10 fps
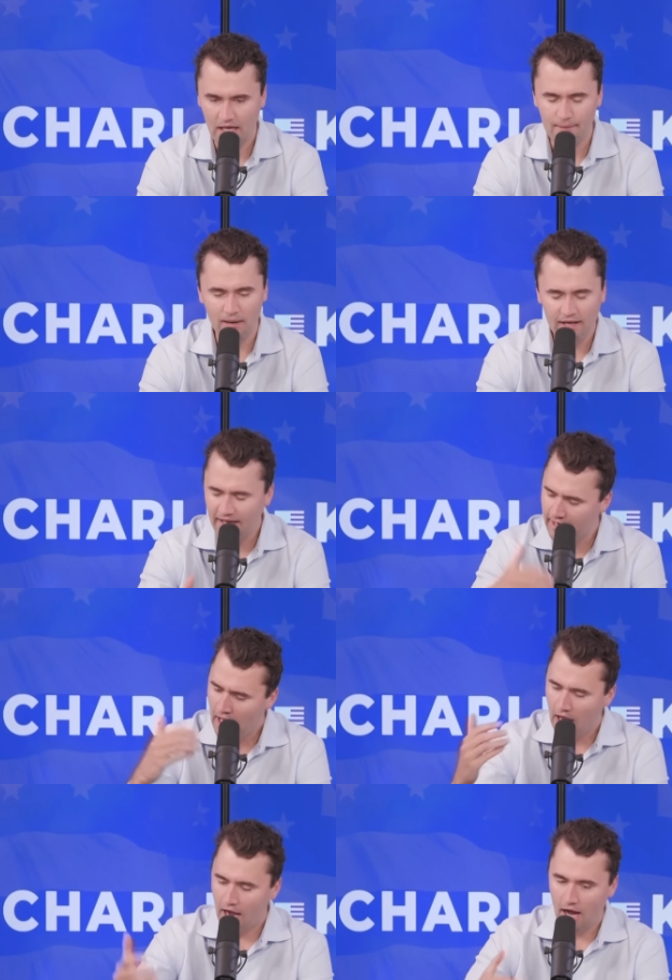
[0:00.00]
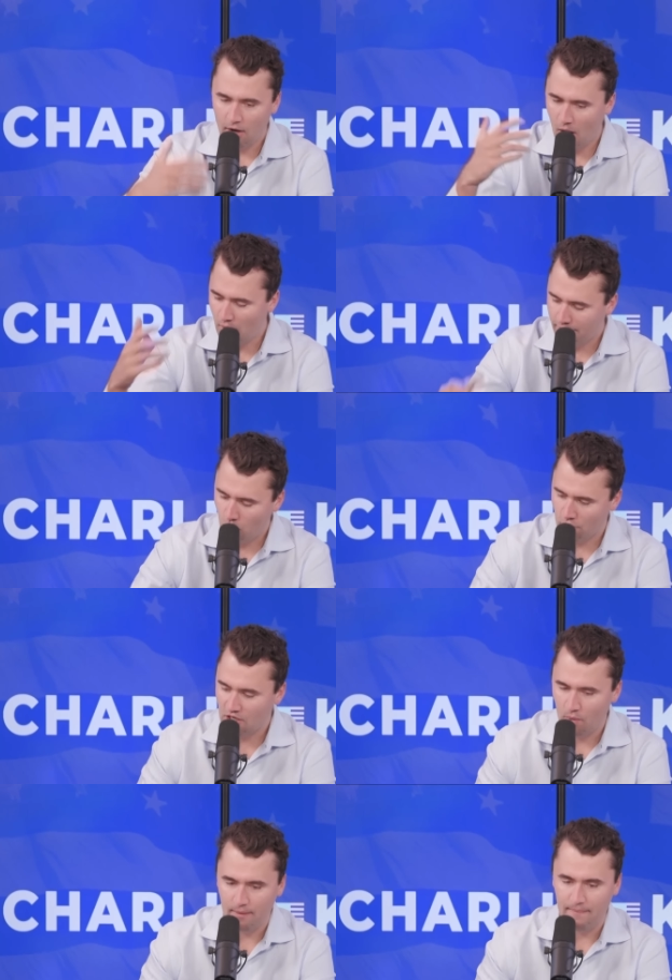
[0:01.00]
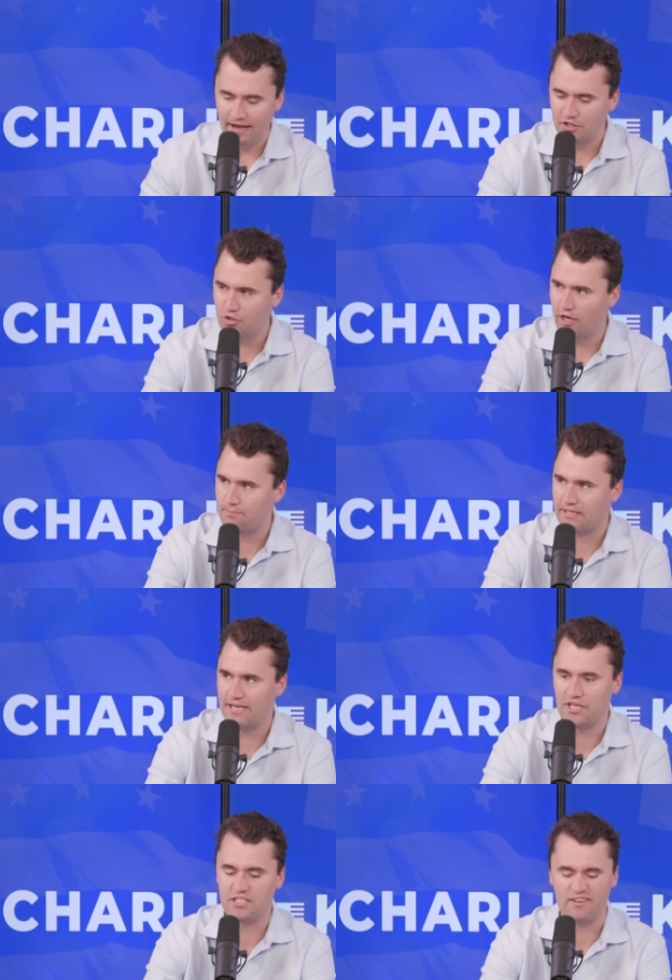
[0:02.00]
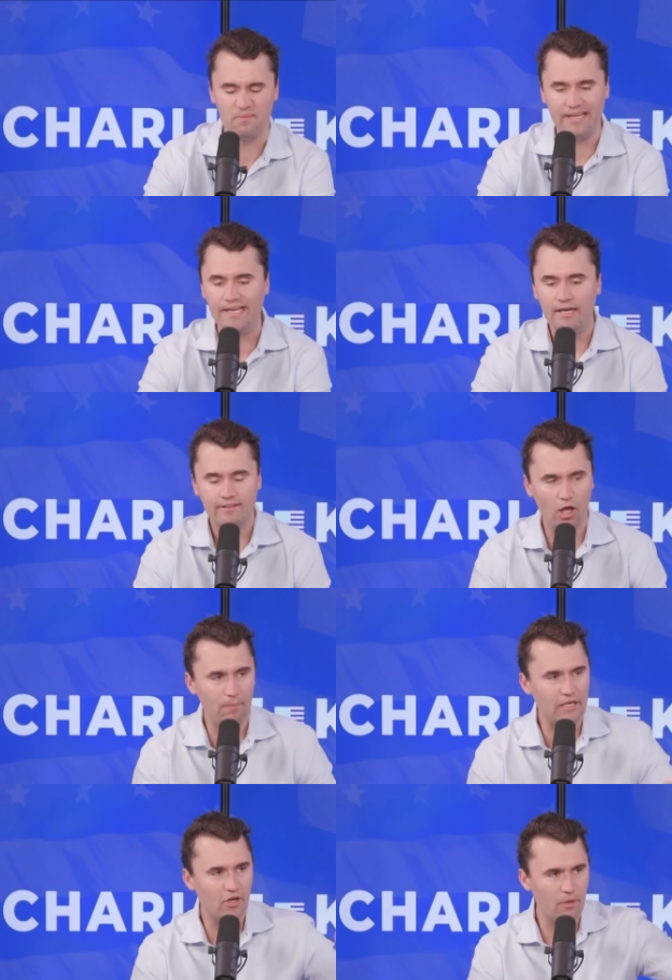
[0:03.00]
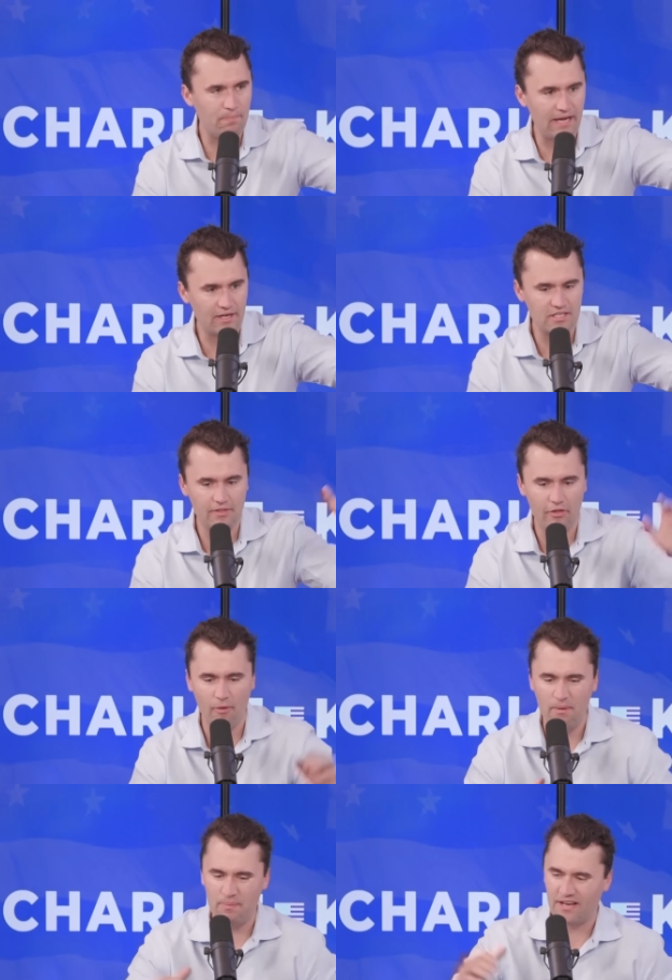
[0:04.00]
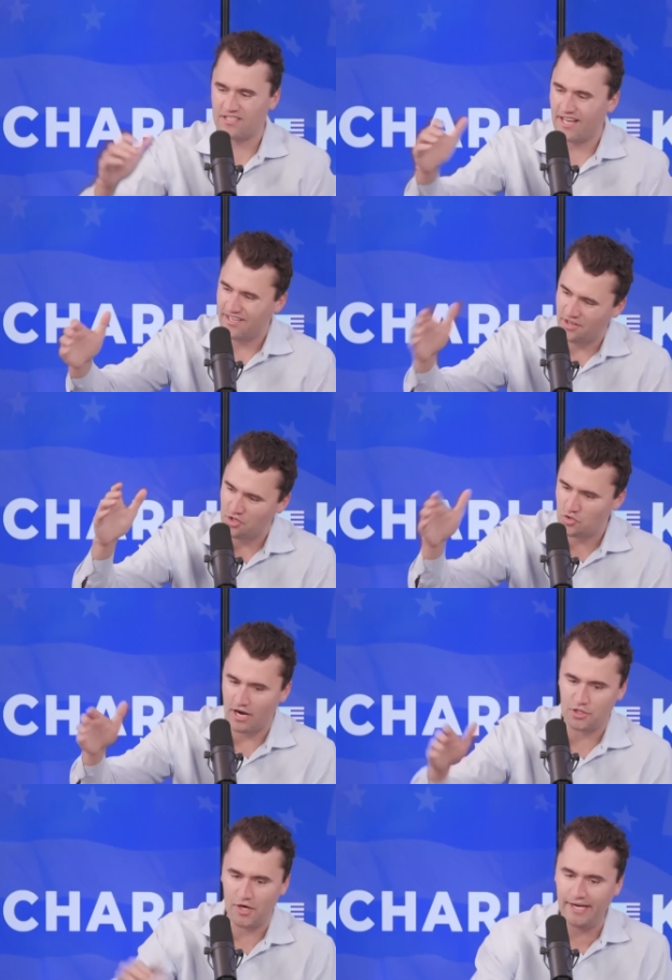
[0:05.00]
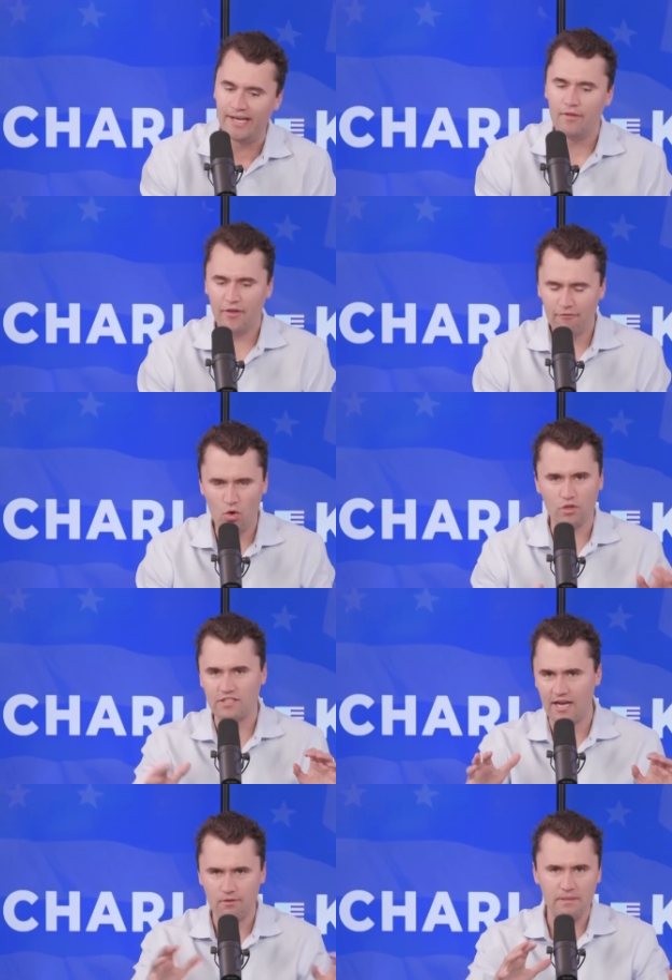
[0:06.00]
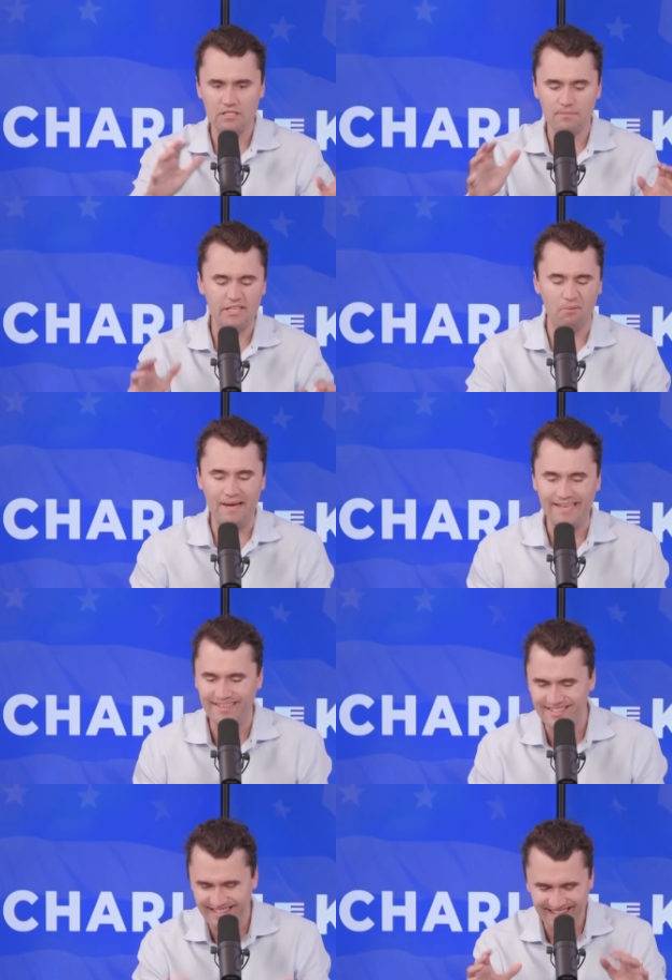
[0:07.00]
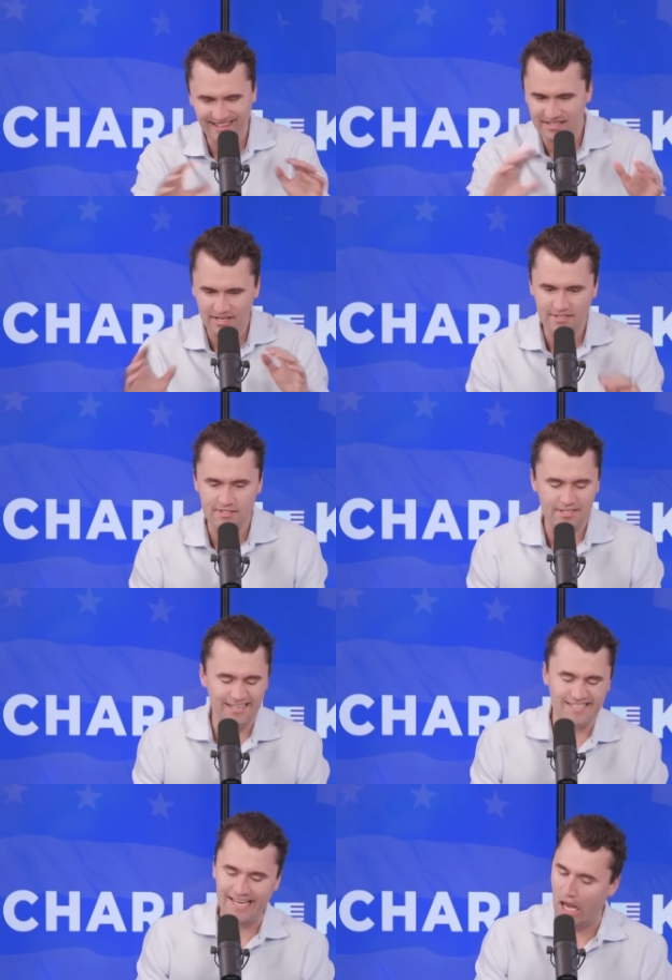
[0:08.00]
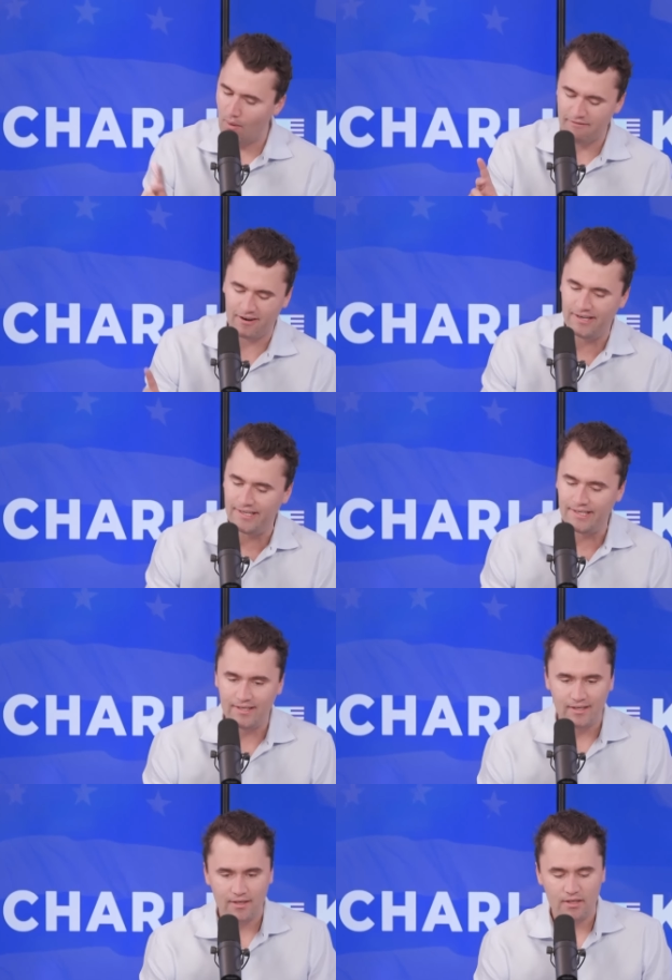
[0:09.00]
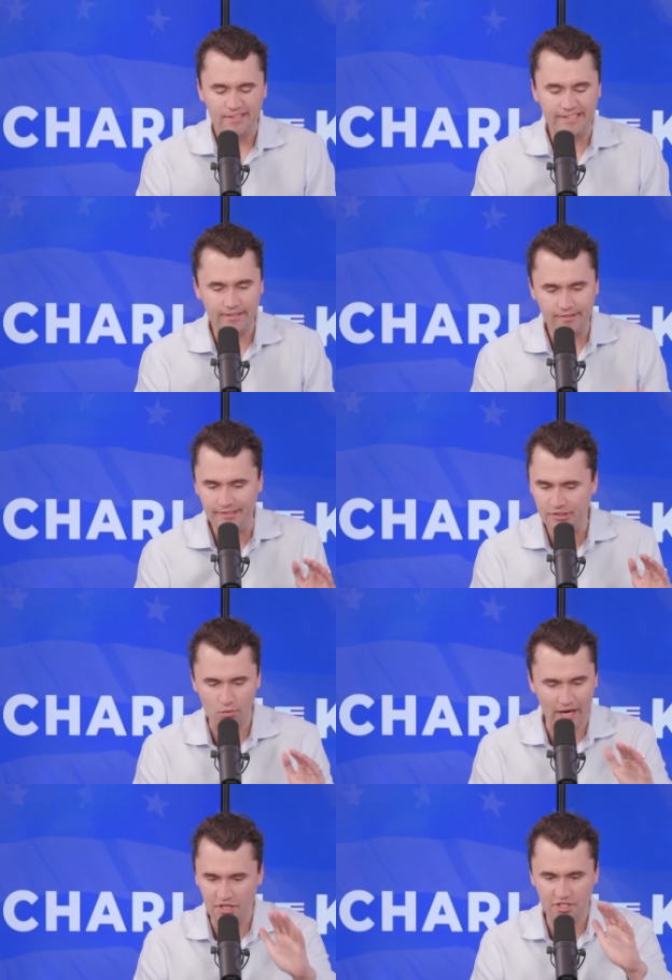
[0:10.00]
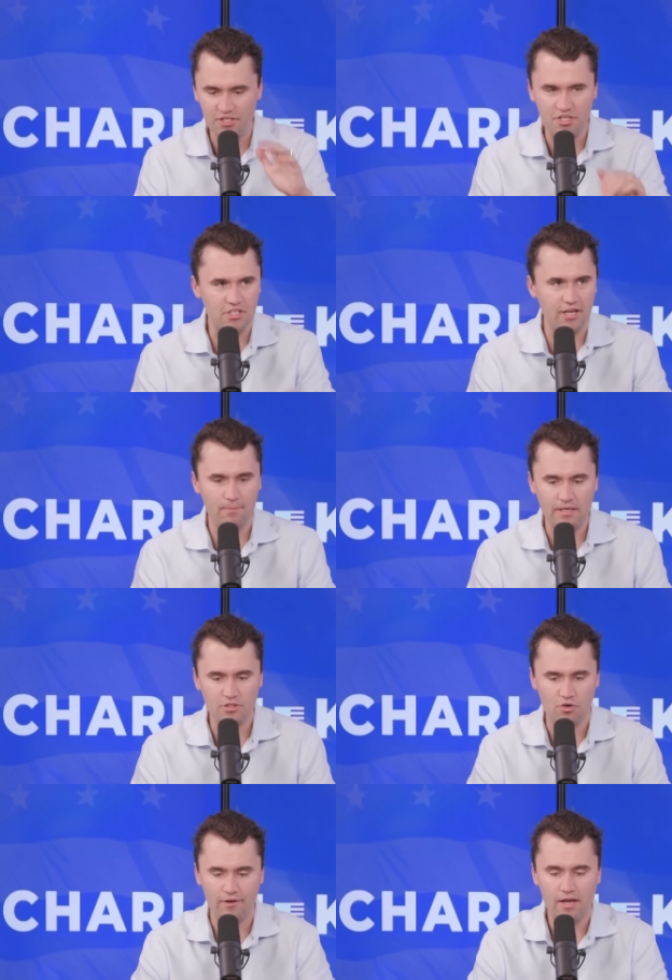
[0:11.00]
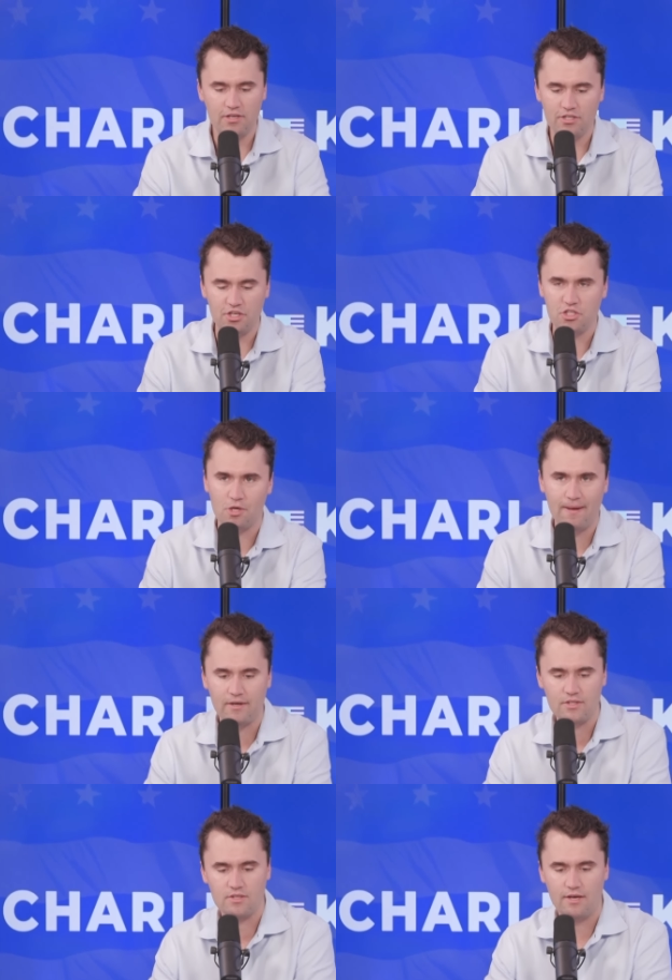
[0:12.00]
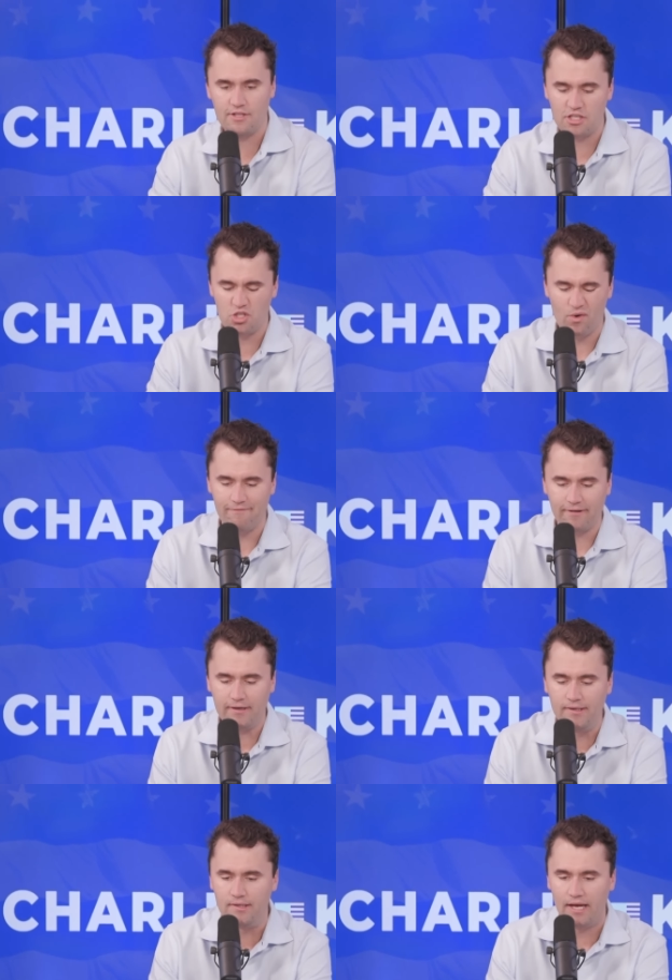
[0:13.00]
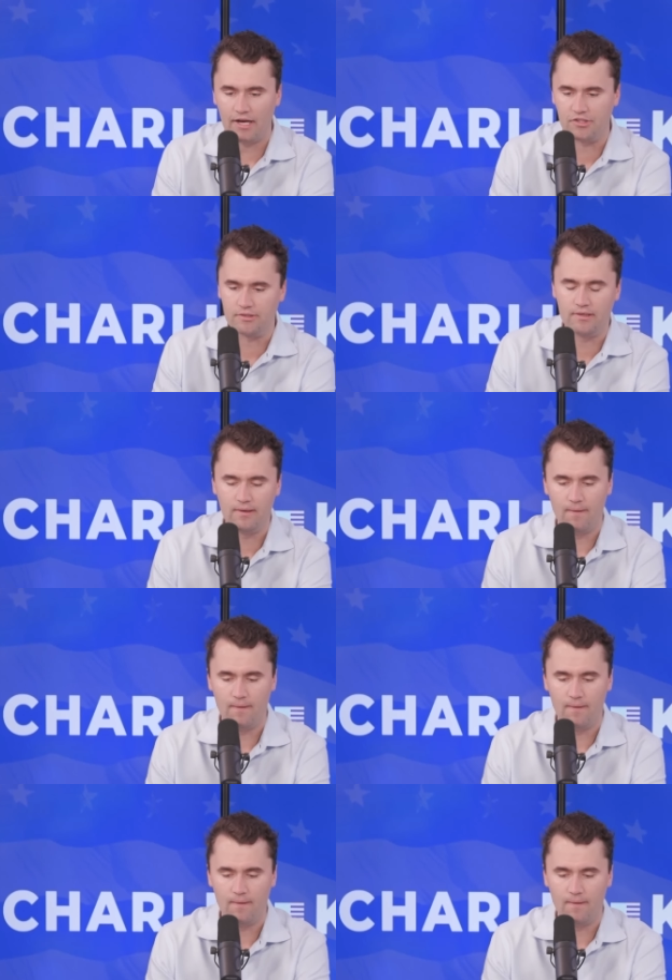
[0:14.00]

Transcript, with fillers: And again, I, I, of course, I want to manage your expectations, everybody. There'll be good picks, and then there'll be picks that you know you scratch your head. There, of course, going to have to be some deal making because it's it's DC. However, the the direction is just going to be terrific. is just tremendous. It's terrific, actually.